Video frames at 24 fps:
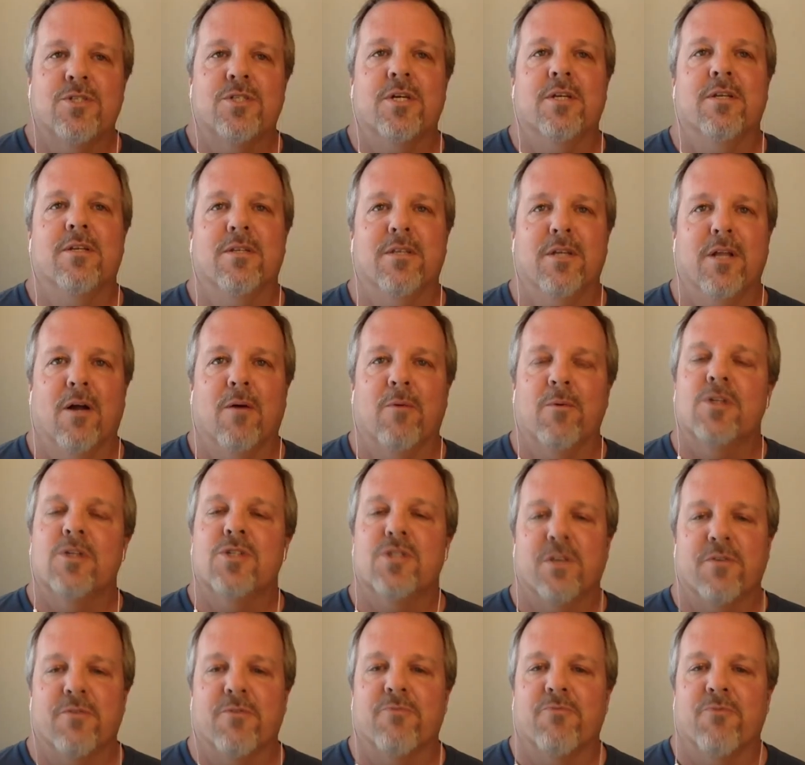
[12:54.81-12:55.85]
sitting,
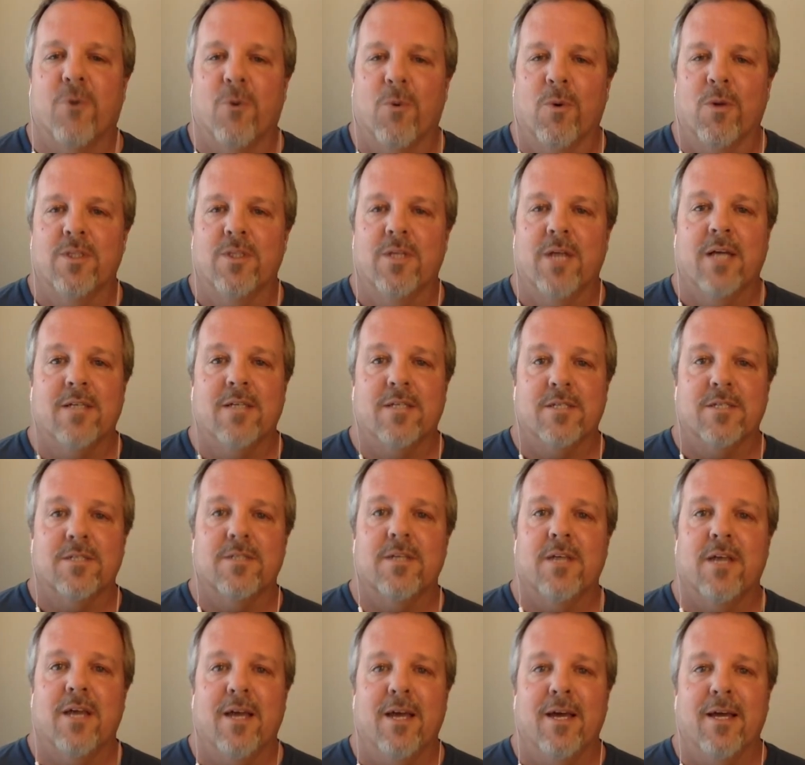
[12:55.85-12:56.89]
originally from Fort Worth,
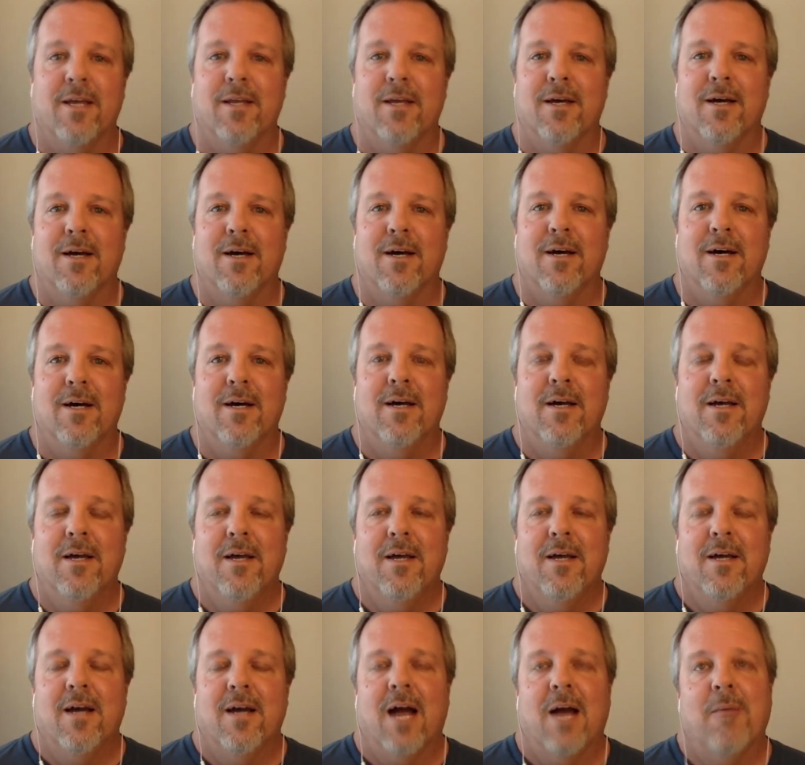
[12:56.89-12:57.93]
Texas, and I
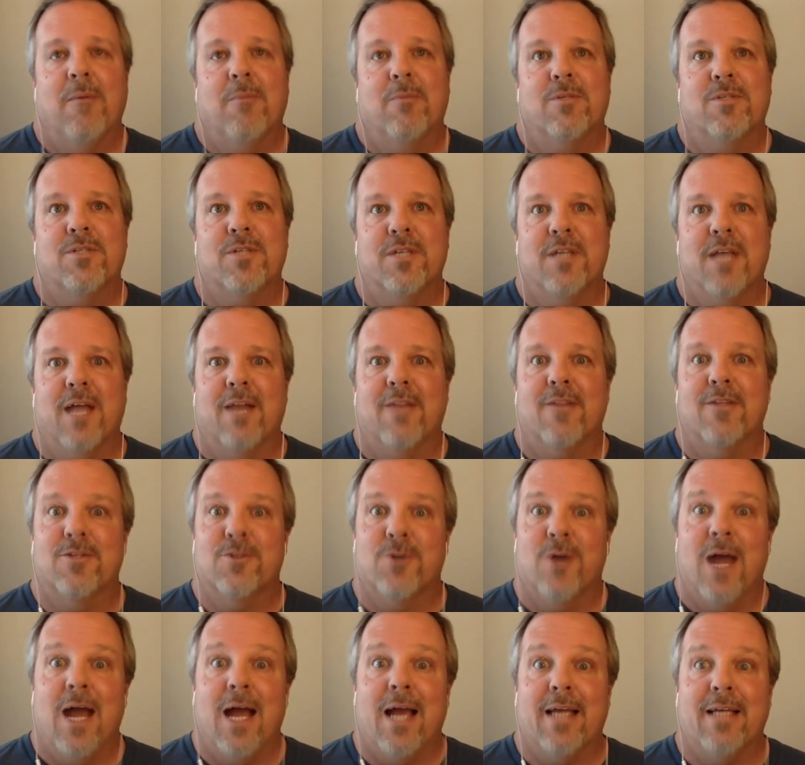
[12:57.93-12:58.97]
remember sitting out at the
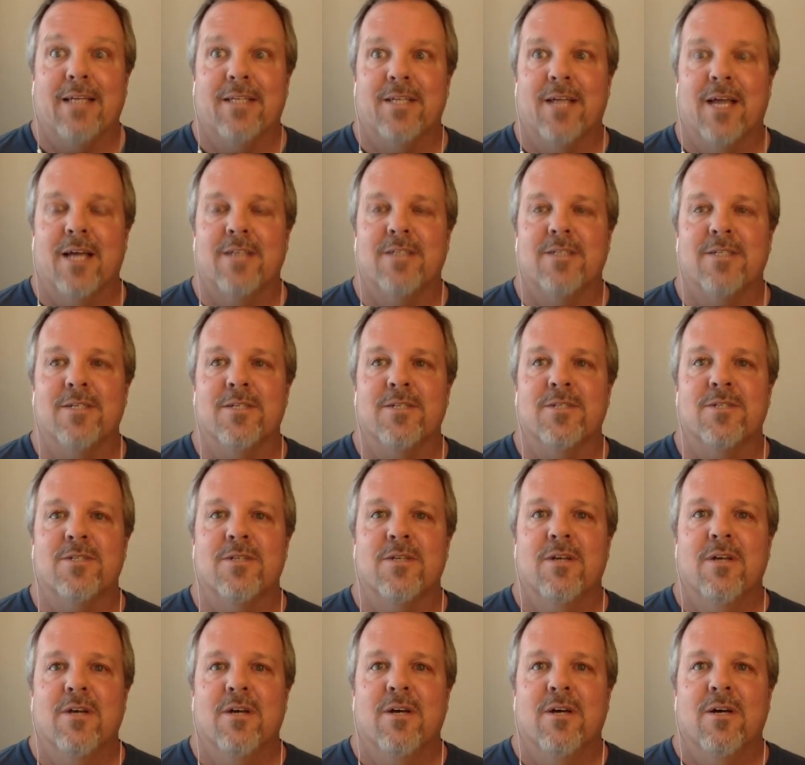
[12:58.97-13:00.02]
track in
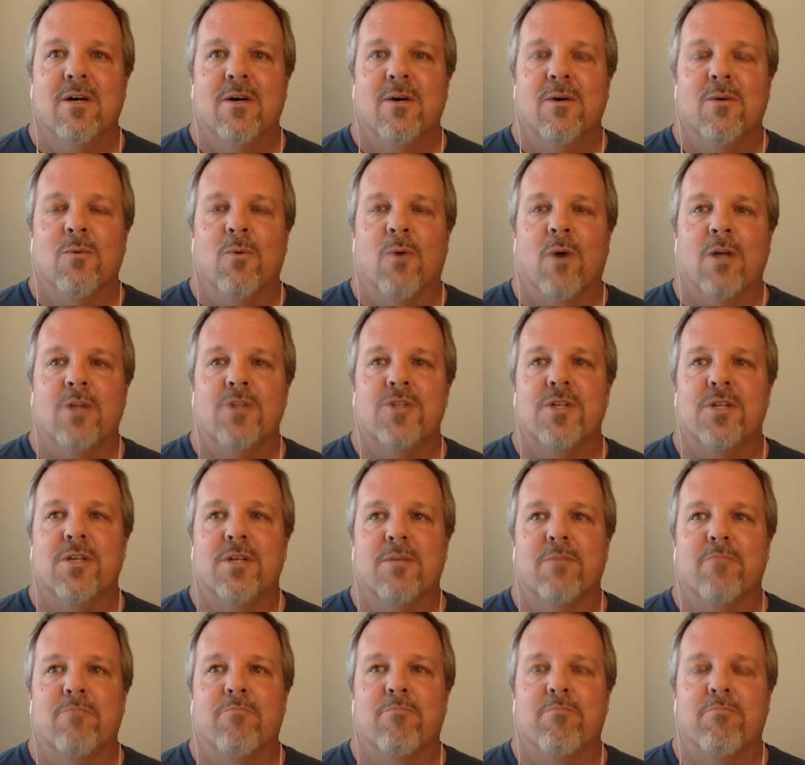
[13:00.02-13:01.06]
Texas watching,